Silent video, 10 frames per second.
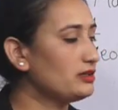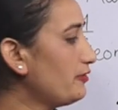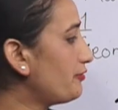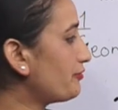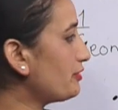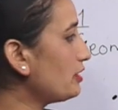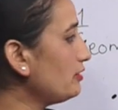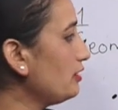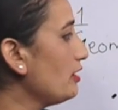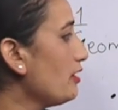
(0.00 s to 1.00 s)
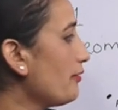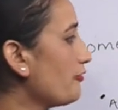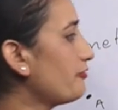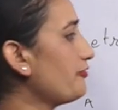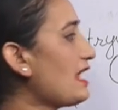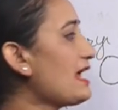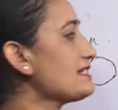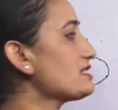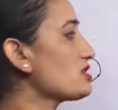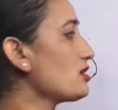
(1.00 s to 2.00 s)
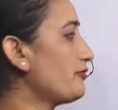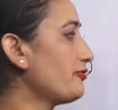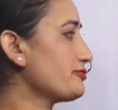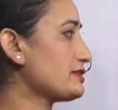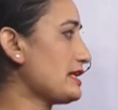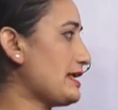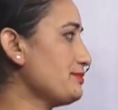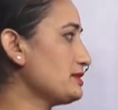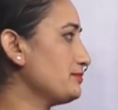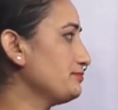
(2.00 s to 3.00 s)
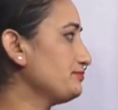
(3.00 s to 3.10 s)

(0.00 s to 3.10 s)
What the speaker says: For flat shapes,